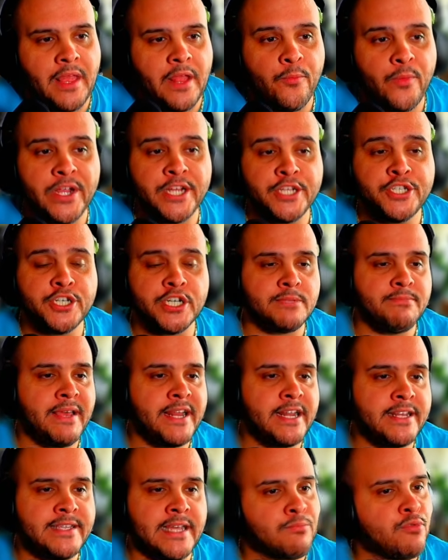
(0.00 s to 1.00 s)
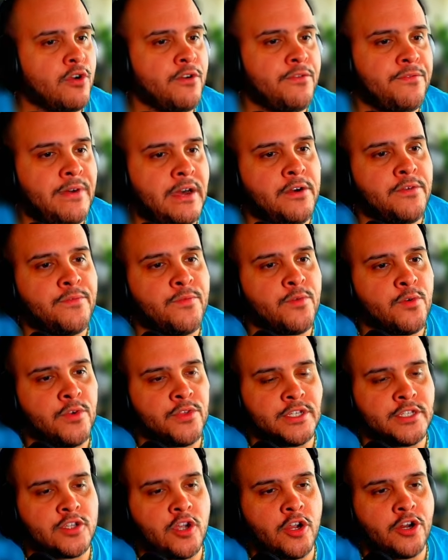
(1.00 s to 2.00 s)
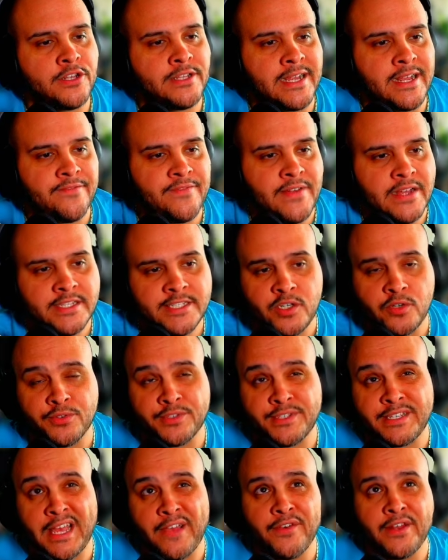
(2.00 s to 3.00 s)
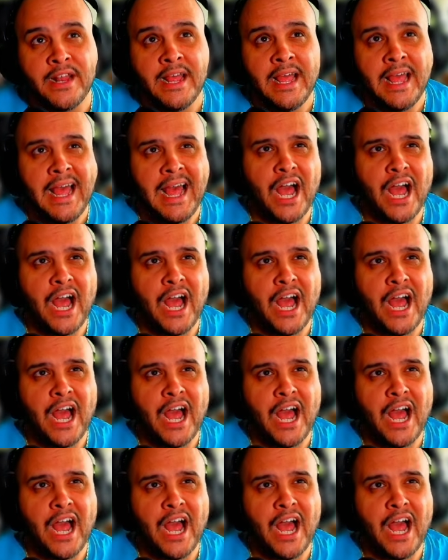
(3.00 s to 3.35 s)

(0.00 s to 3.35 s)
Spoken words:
And we just made a deck profile for the starter deck of STO7,